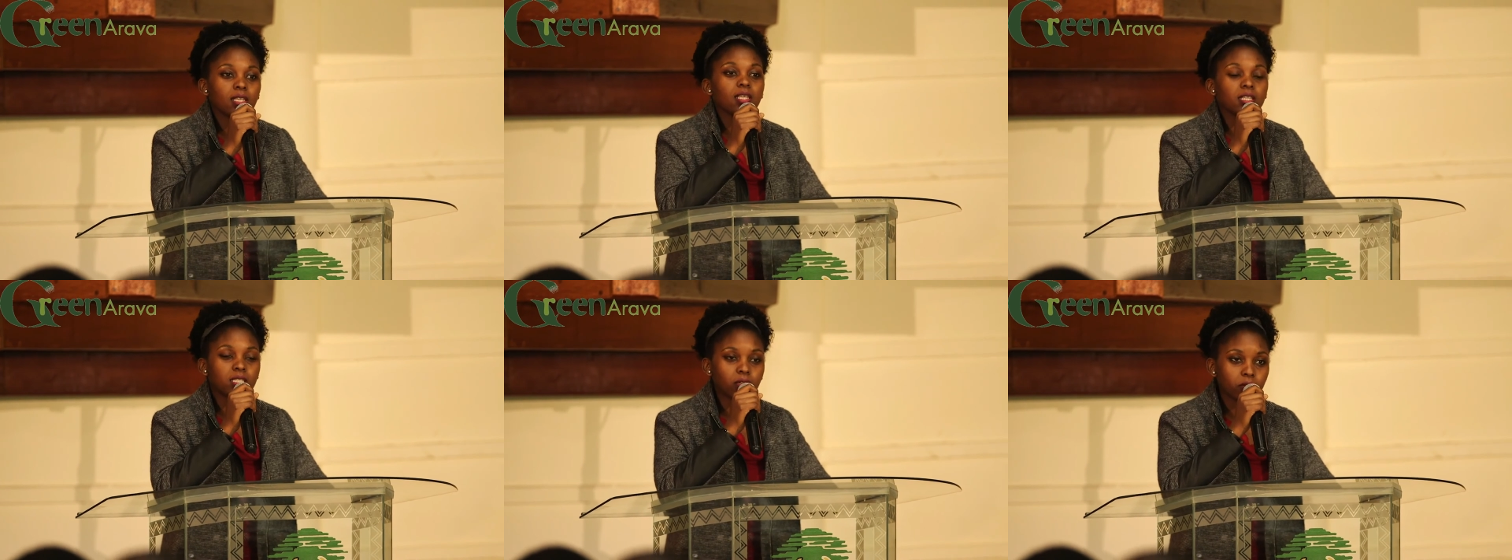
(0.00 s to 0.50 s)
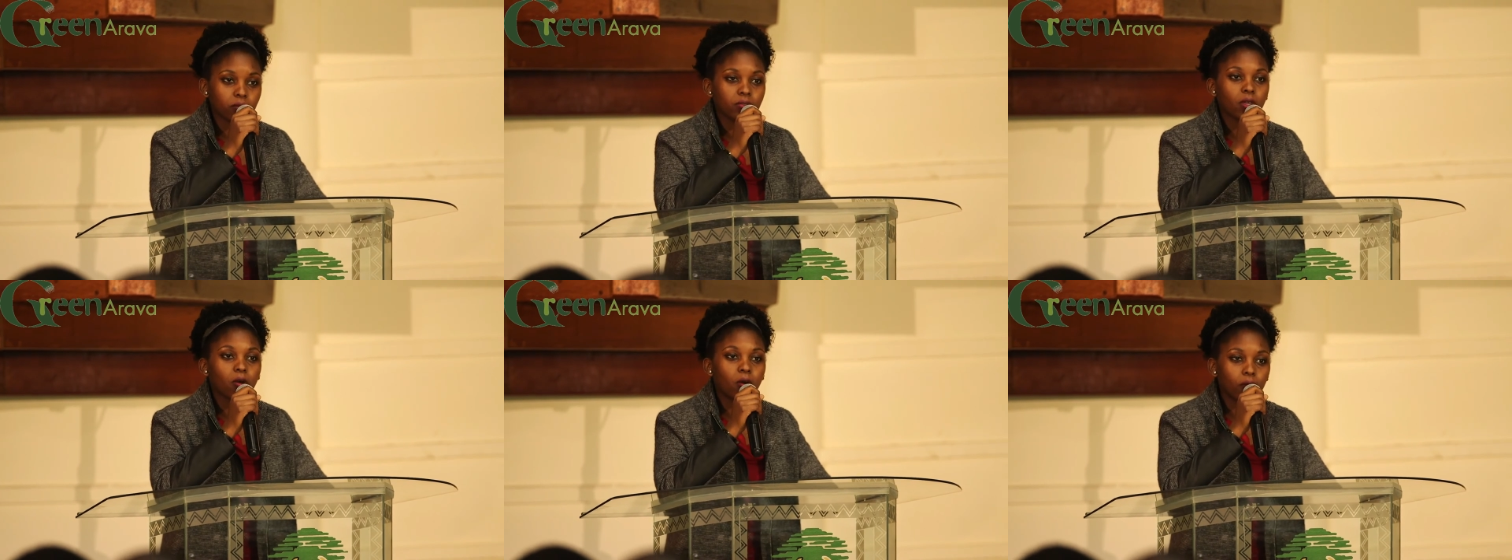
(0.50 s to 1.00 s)
is out of
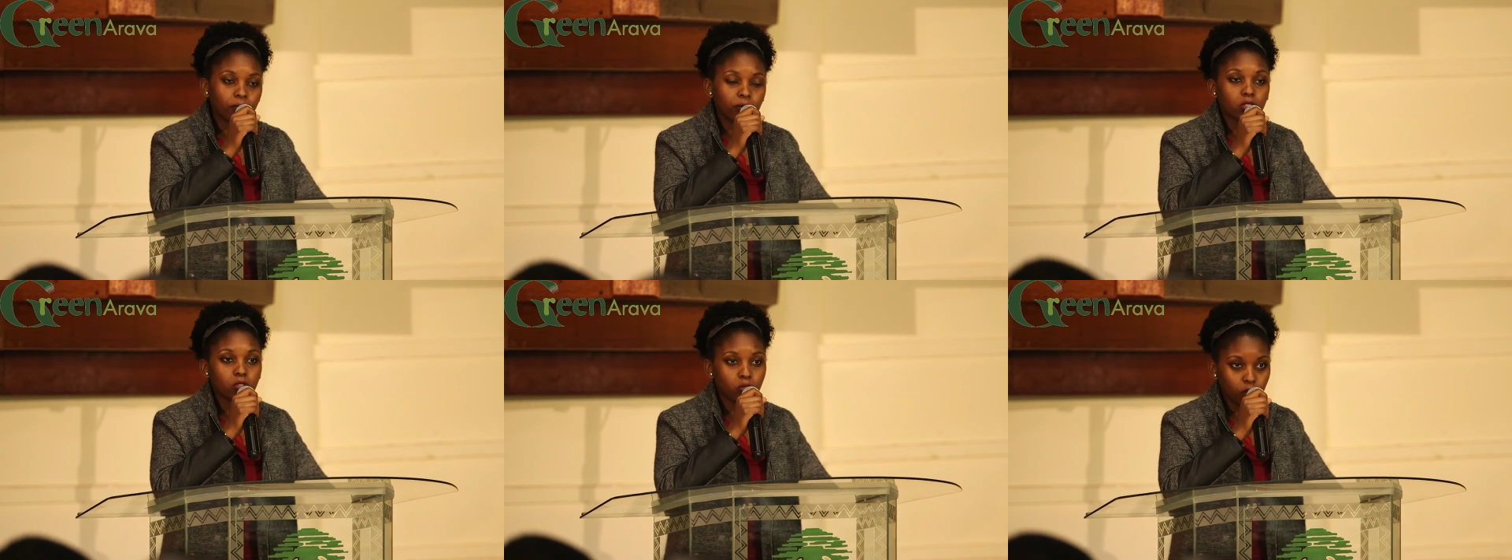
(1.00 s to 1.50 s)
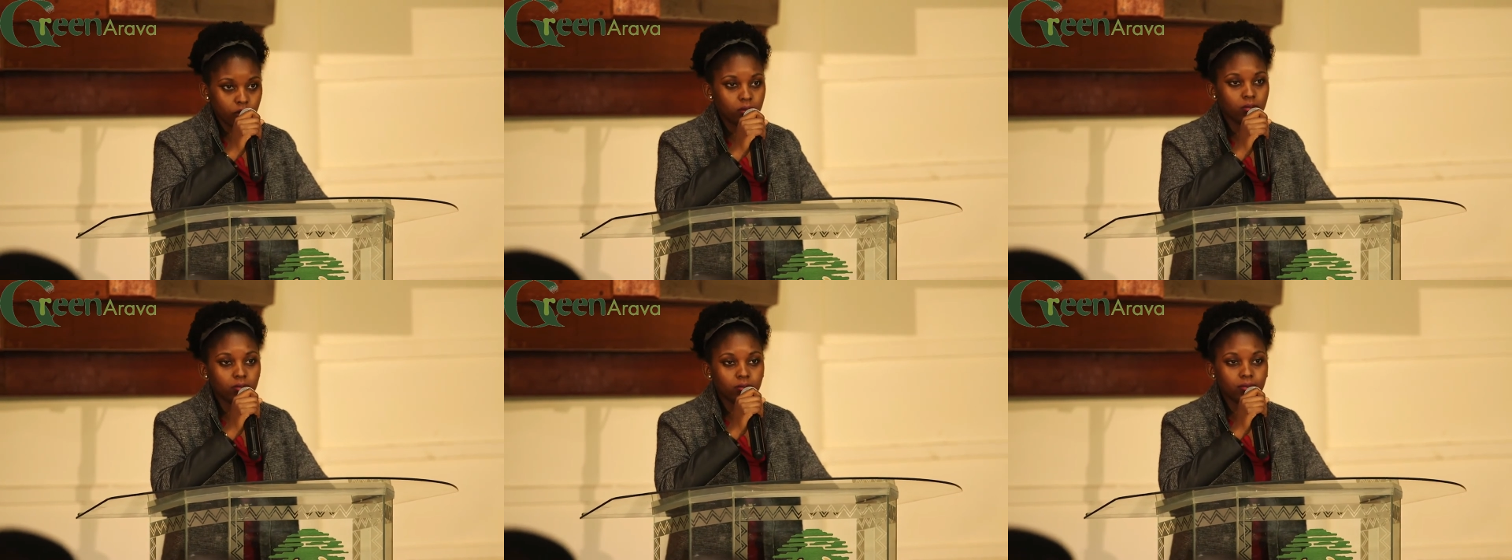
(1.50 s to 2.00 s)
the comfort
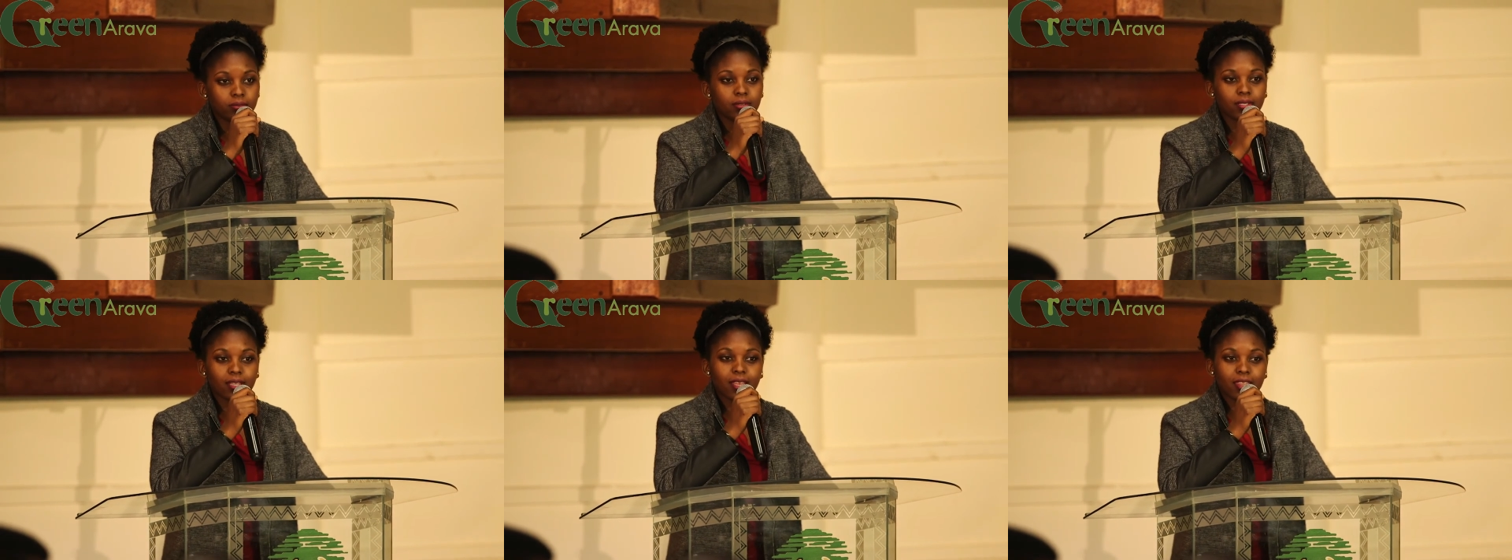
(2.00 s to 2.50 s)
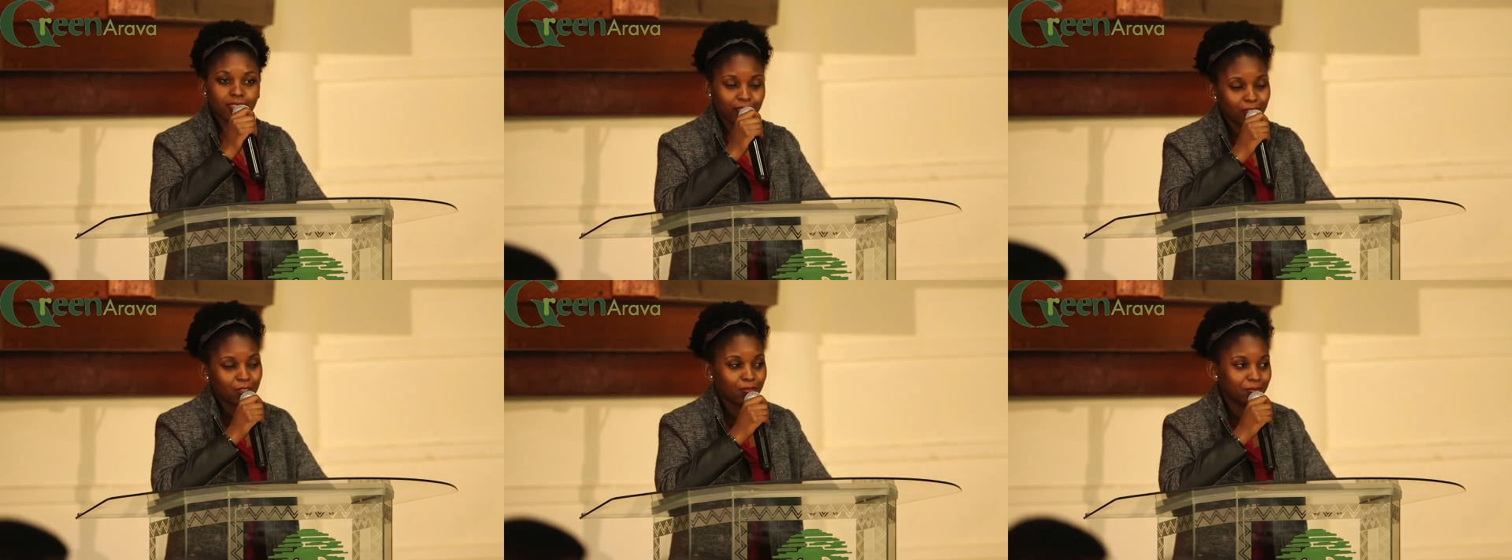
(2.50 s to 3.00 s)
zone.
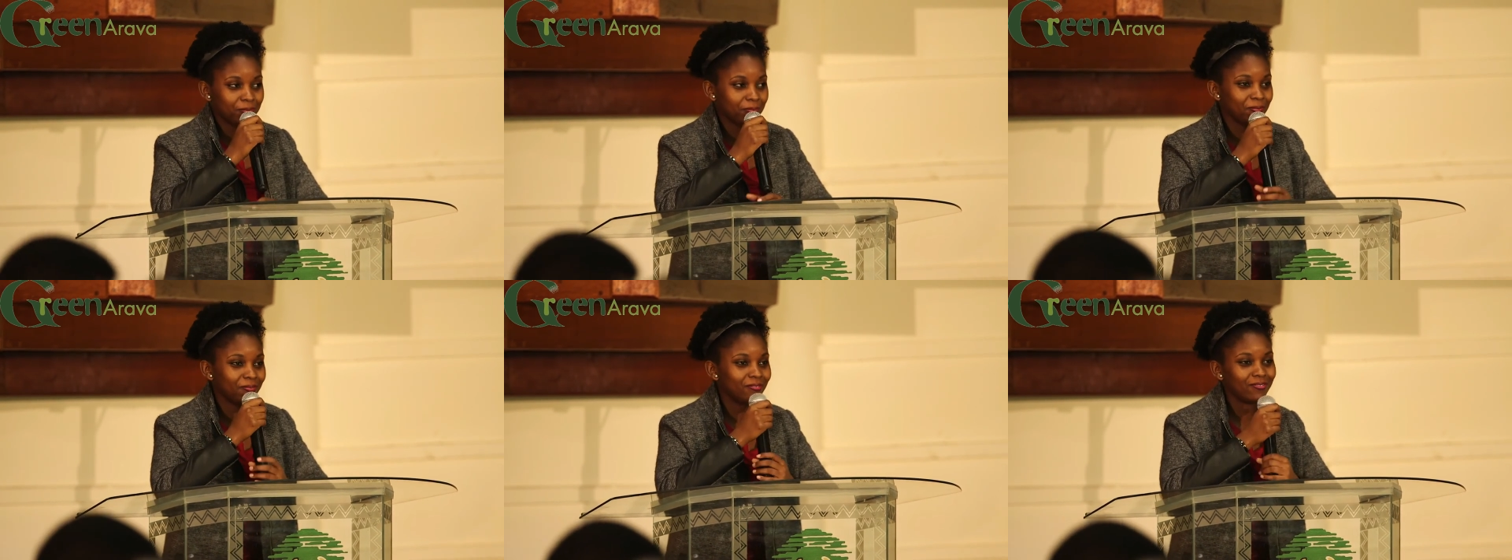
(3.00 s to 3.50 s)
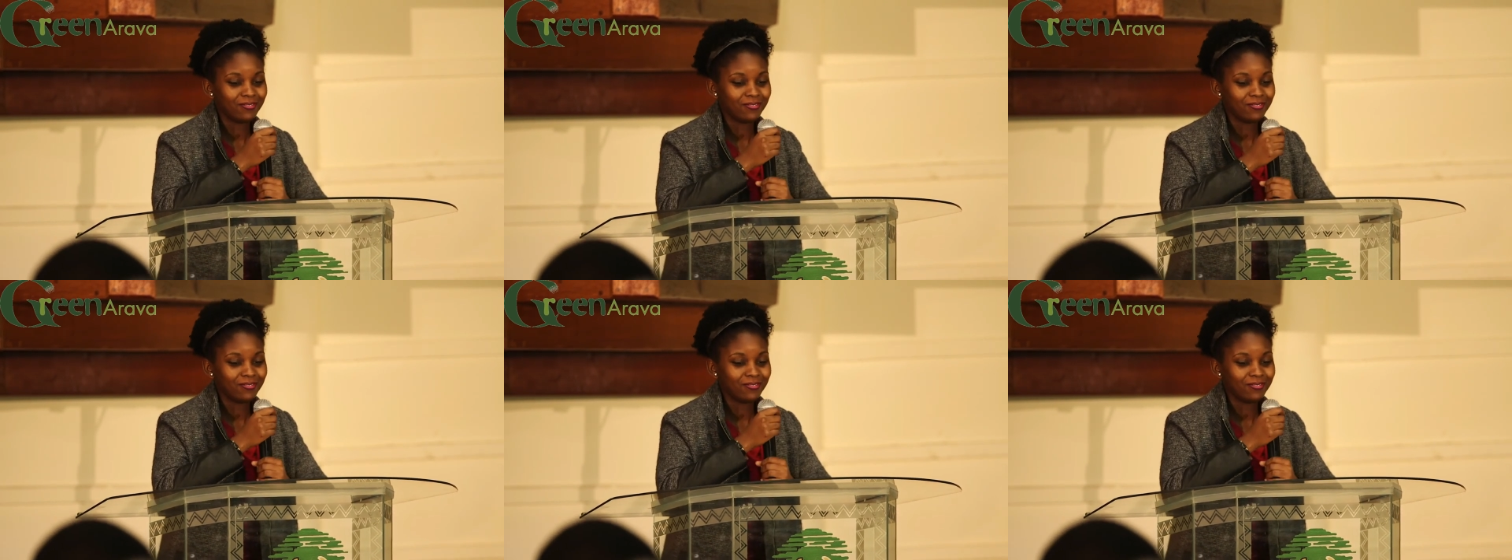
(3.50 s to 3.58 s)
Thank you.